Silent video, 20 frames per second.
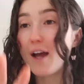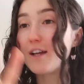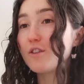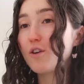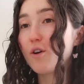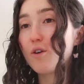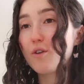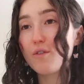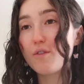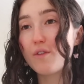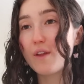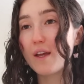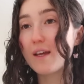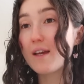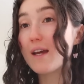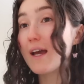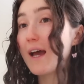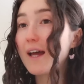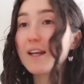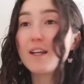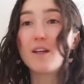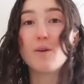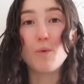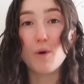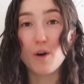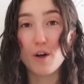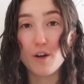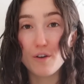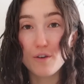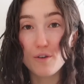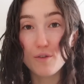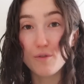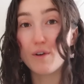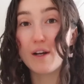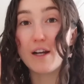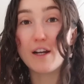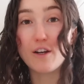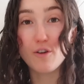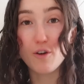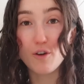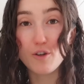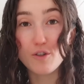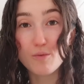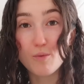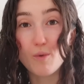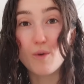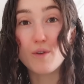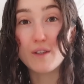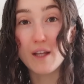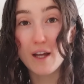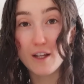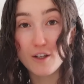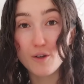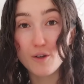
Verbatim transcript: I don't think anyone really knows what they're